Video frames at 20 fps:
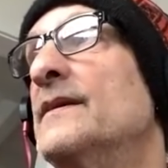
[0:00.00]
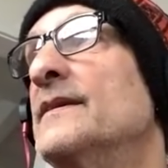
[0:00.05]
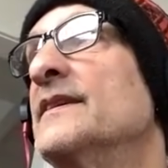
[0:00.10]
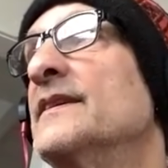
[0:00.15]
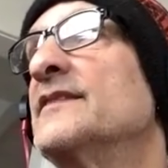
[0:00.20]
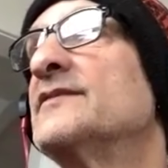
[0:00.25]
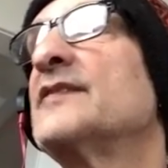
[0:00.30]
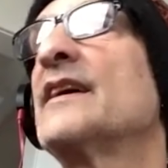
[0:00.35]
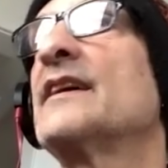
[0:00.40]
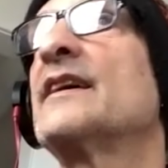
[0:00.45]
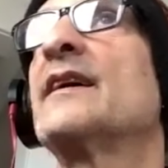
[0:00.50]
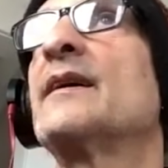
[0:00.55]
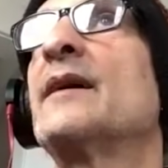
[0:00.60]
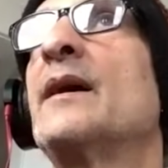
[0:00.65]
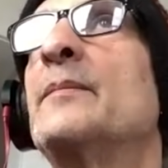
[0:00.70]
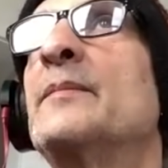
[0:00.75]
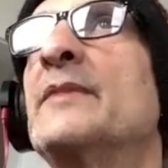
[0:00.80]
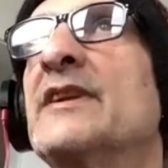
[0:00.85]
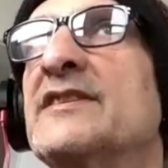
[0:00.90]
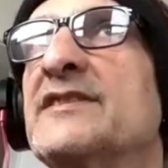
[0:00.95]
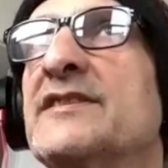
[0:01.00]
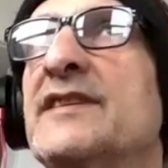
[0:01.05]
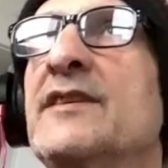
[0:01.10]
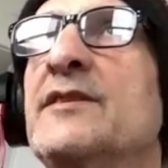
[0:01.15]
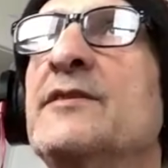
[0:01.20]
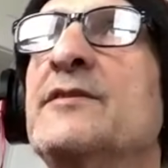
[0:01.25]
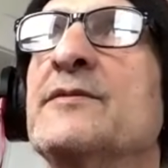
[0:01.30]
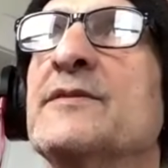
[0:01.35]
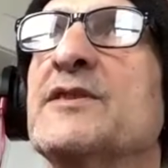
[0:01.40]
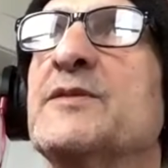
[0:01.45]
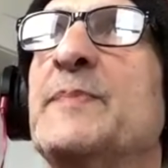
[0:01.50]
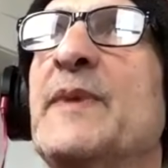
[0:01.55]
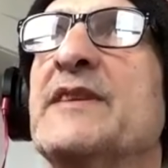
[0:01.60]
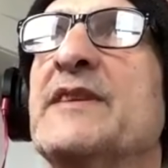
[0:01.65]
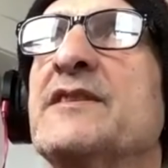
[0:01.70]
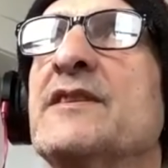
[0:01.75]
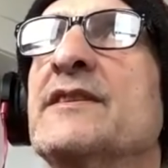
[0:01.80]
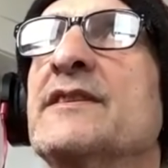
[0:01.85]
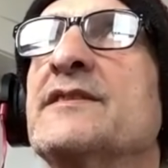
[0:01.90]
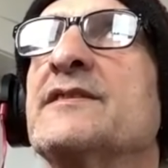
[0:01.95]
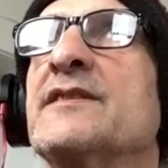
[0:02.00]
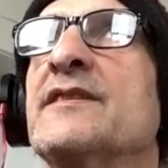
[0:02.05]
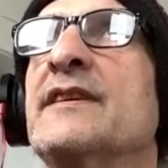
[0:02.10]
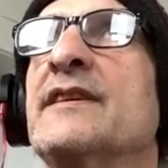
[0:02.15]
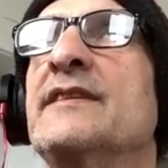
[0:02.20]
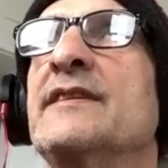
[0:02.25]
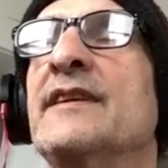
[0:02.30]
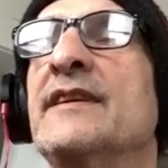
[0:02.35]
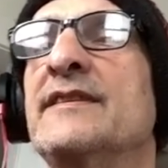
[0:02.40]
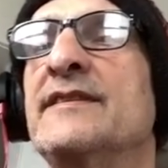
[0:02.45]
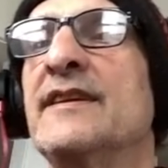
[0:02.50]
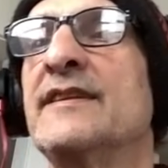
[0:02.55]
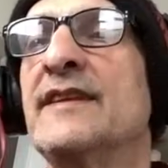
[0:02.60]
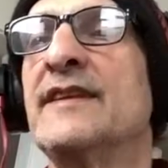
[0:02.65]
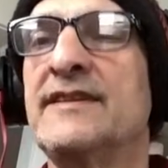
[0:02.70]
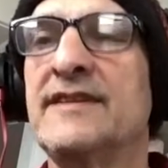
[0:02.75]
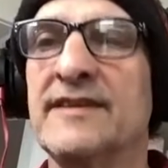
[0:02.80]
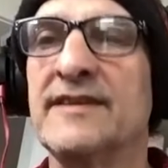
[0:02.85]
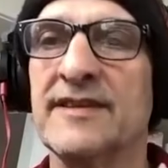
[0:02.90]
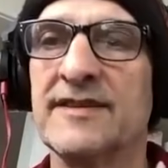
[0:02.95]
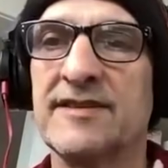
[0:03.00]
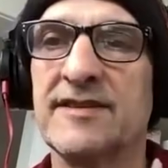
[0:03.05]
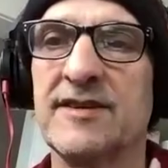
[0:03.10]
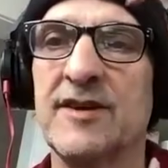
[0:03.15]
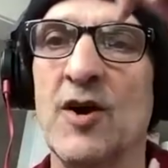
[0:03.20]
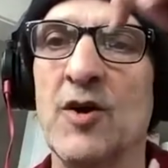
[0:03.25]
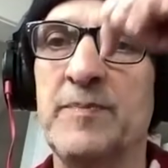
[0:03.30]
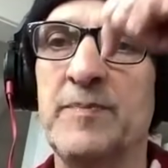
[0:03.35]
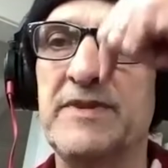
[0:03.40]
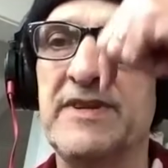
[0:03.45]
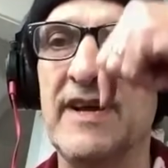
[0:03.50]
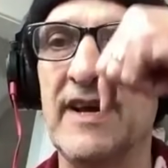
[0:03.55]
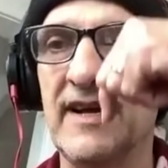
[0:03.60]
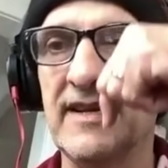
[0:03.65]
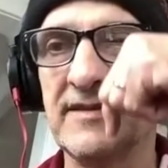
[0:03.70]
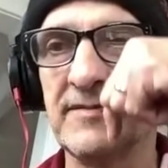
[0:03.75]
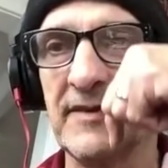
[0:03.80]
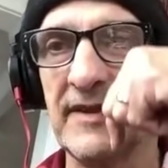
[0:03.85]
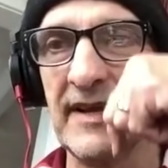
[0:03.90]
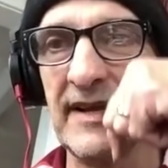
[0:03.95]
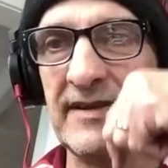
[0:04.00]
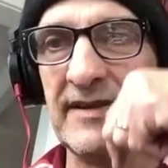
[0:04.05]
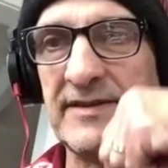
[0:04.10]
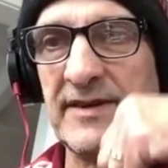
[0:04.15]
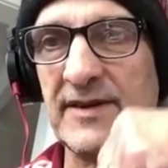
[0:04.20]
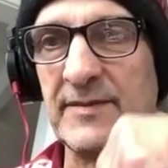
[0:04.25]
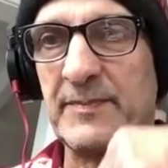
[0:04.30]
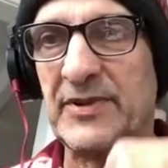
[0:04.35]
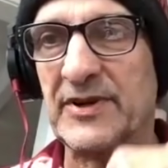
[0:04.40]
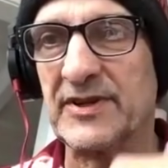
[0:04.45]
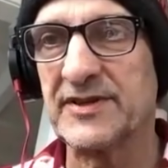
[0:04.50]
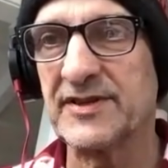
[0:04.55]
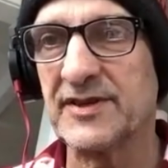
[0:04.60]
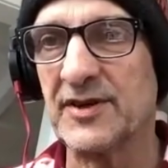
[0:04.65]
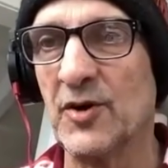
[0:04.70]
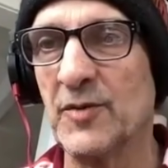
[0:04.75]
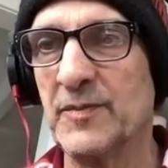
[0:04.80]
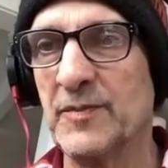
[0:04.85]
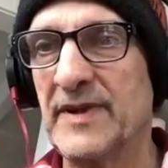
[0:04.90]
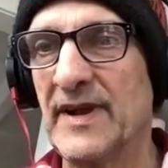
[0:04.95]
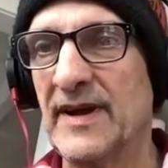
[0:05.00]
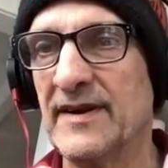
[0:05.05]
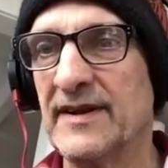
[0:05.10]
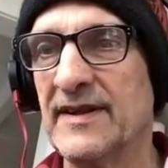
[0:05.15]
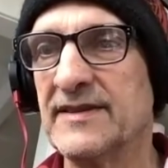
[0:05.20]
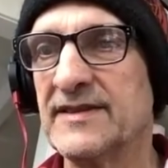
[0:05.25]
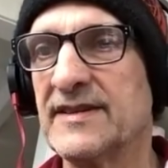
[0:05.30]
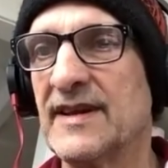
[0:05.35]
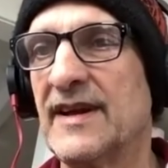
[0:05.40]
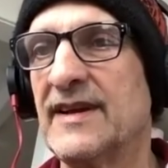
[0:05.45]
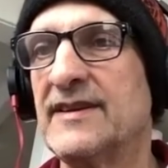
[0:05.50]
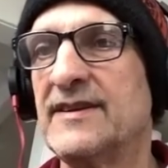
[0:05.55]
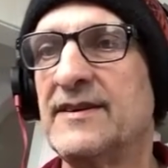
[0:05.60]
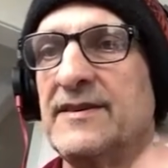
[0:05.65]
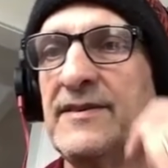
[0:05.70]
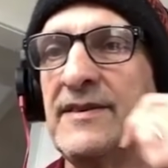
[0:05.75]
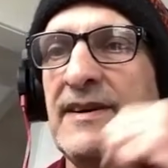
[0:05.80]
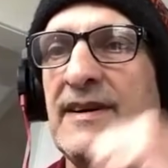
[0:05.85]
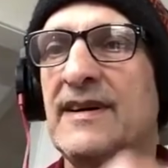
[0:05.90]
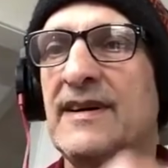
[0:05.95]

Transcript: he's like, I'm going to send you to a specialist. So then they did the scope test where they put a scope down inside you.